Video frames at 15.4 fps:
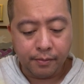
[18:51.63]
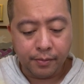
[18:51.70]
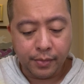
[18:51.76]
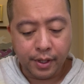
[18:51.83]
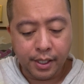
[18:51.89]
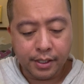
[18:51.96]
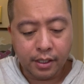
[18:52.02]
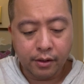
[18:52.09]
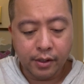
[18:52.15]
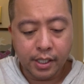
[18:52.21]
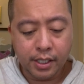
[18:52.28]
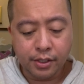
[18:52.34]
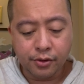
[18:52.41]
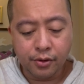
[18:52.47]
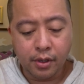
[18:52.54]
Let's go ahead
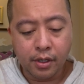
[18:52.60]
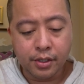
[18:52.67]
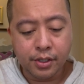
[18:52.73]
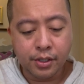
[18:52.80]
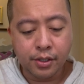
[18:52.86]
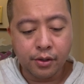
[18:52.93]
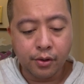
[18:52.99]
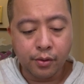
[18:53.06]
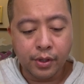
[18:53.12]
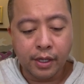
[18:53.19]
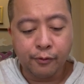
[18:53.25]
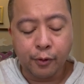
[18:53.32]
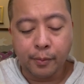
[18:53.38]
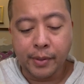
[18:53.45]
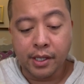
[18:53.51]
and draw 2, then
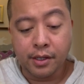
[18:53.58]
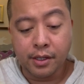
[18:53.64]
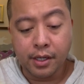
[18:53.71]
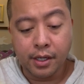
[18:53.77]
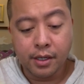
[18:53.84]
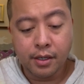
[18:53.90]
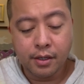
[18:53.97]
we'll Melony.